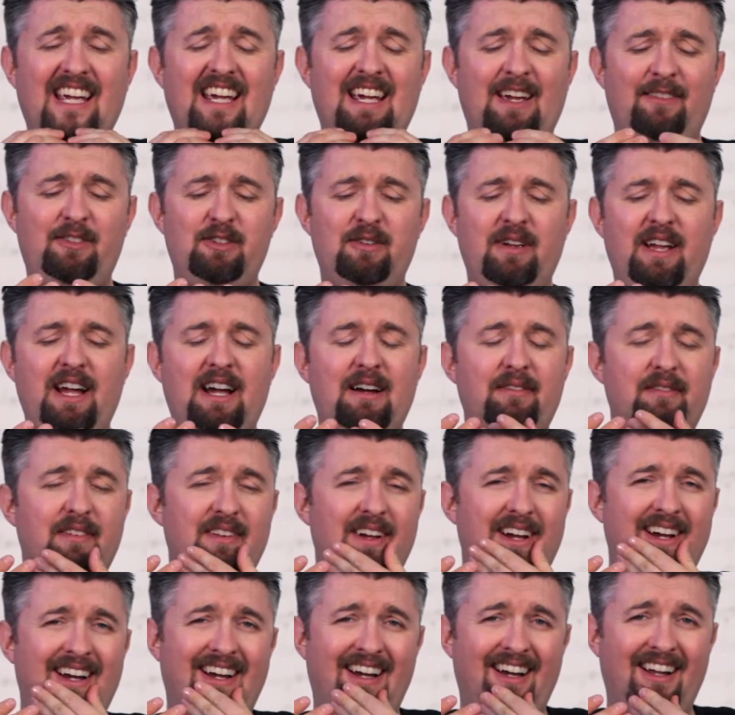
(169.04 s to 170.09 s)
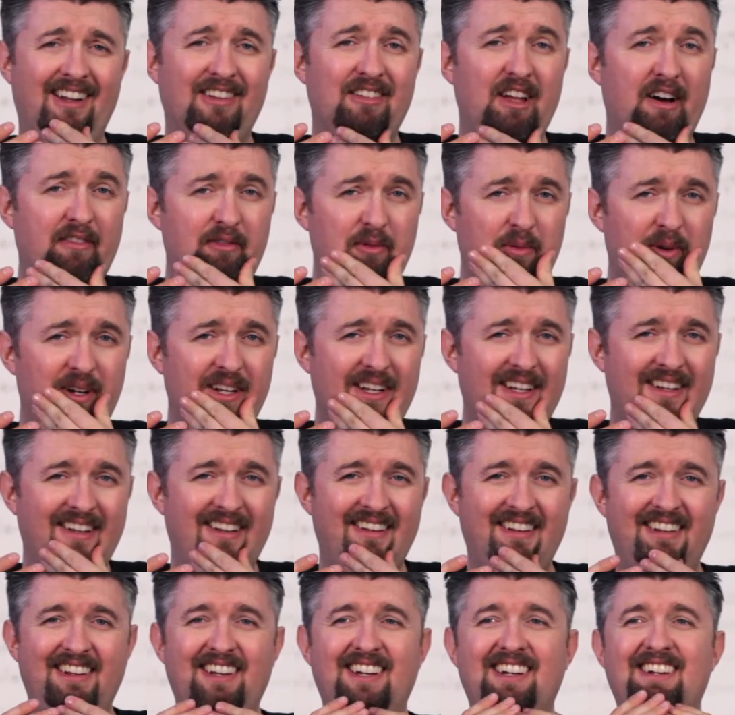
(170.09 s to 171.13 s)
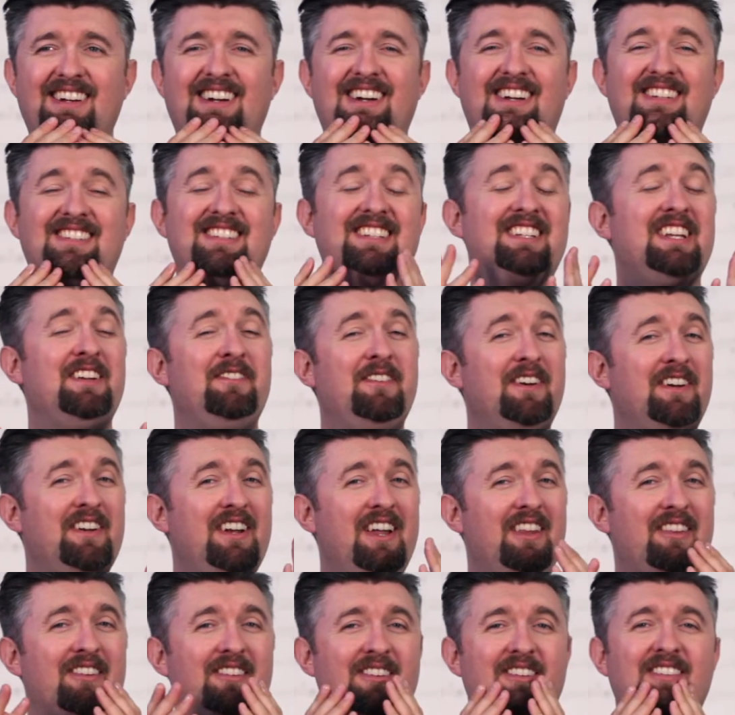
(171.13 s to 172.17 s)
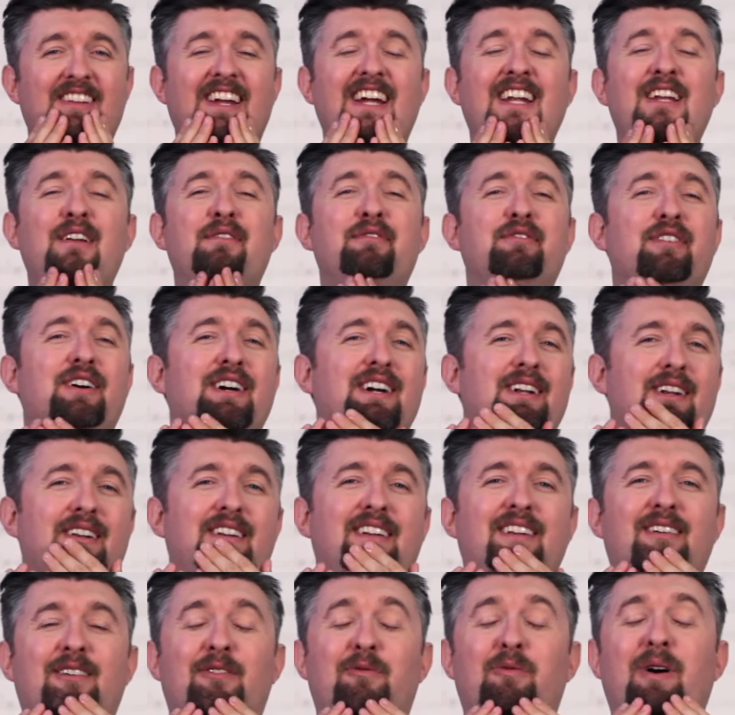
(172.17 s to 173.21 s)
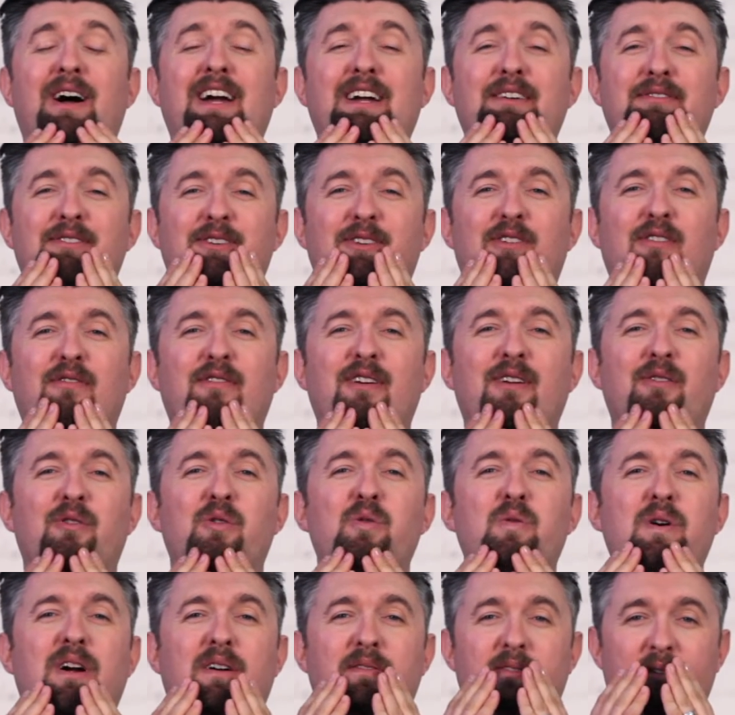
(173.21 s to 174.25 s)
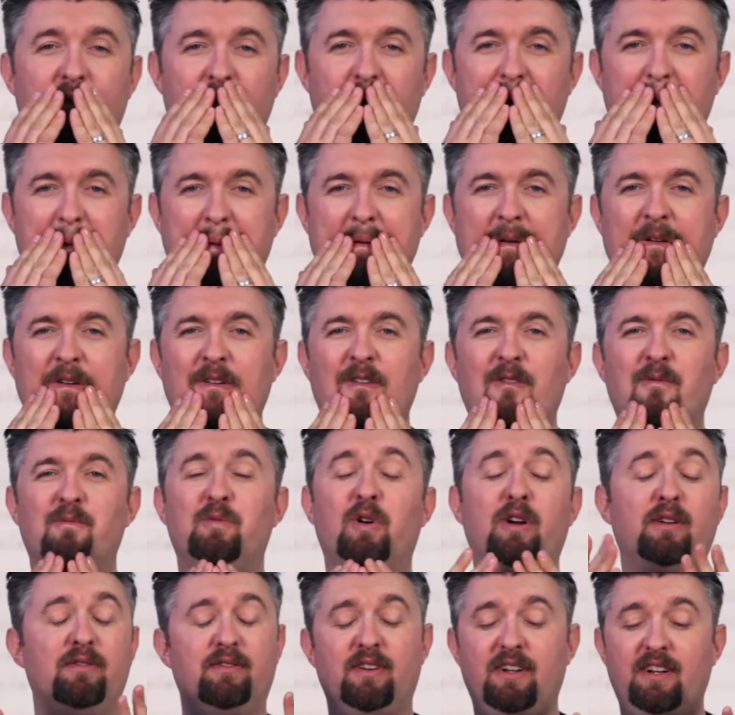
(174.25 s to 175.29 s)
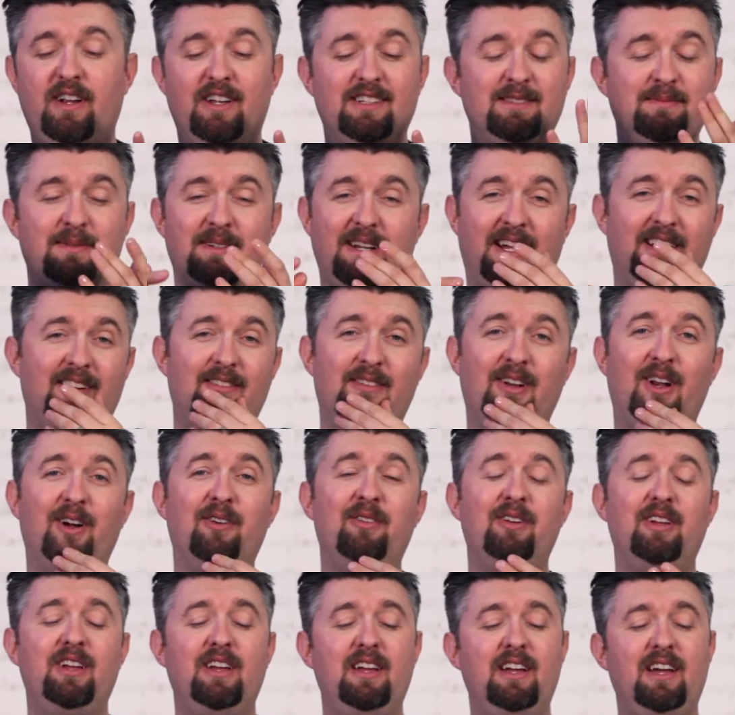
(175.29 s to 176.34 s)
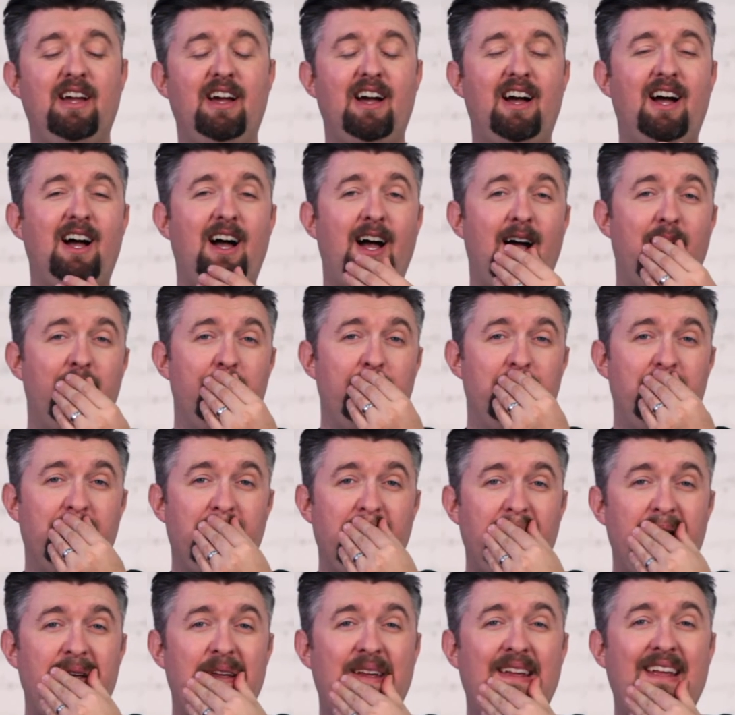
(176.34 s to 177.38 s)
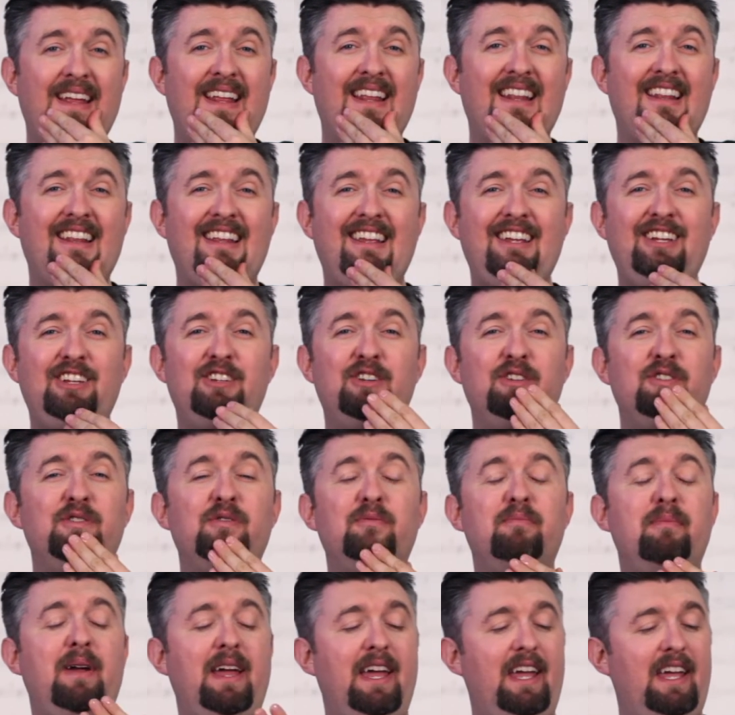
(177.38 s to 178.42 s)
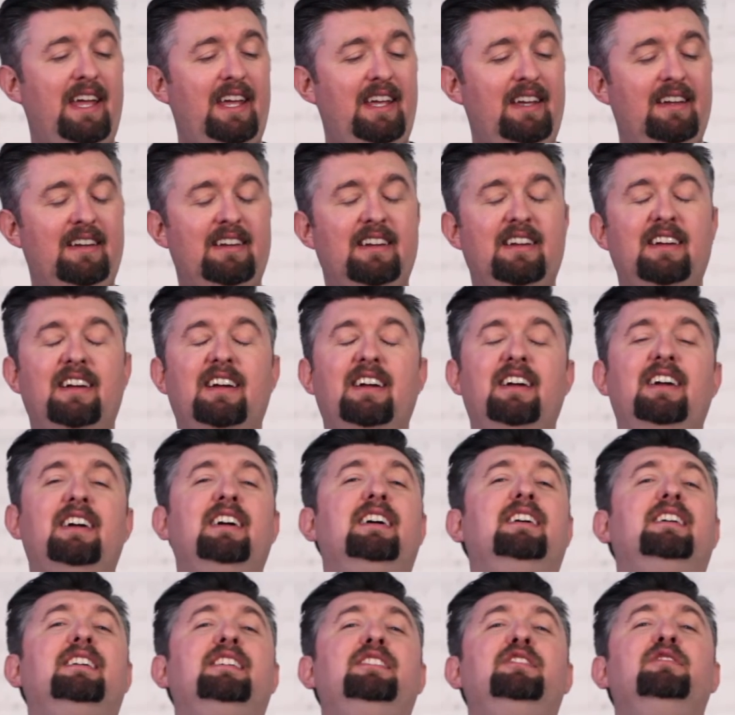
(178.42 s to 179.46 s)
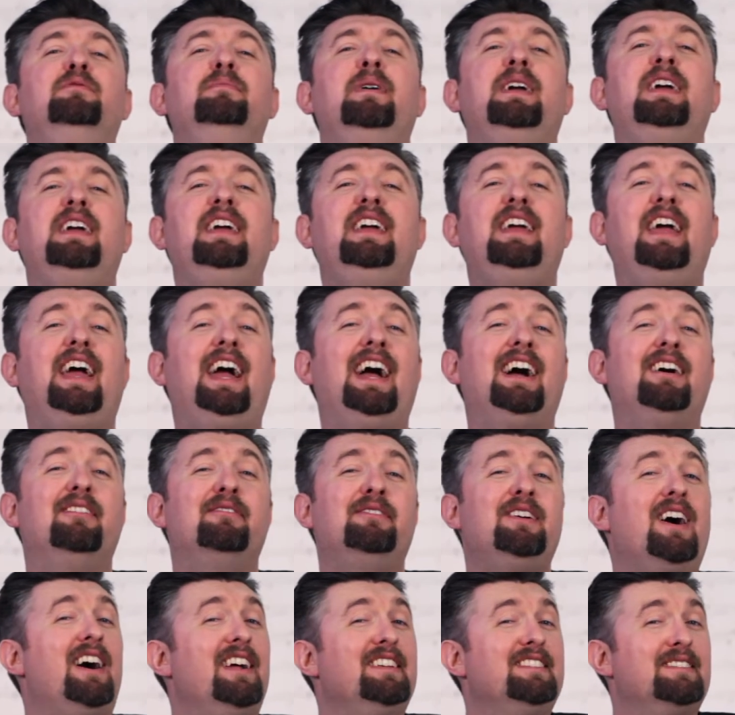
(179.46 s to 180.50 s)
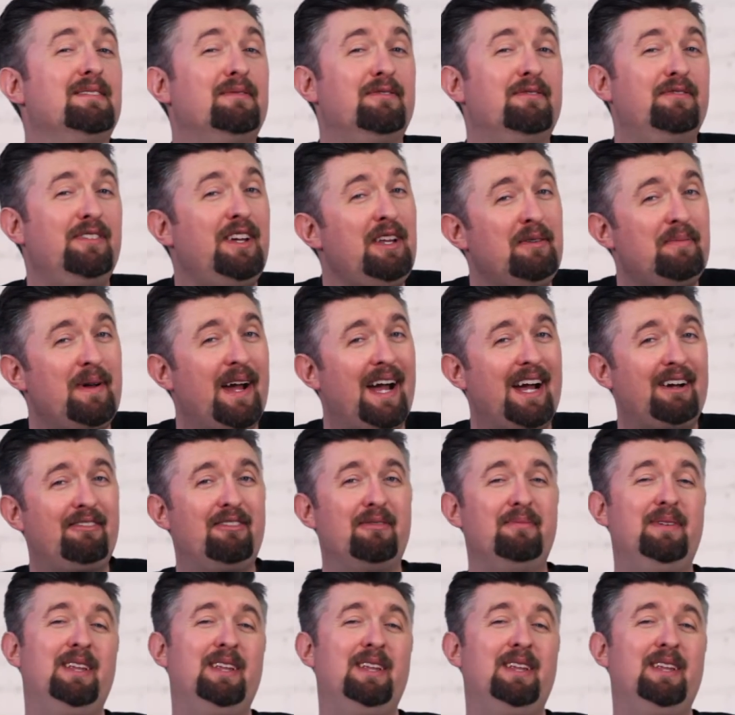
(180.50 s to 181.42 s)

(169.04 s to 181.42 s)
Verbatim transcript: If you have uh, a loved one, a significant other, lady friend, wife, girlfriend, whoever, boyfriend, husband, I don't know. Um, you may you may have gotten some feedback from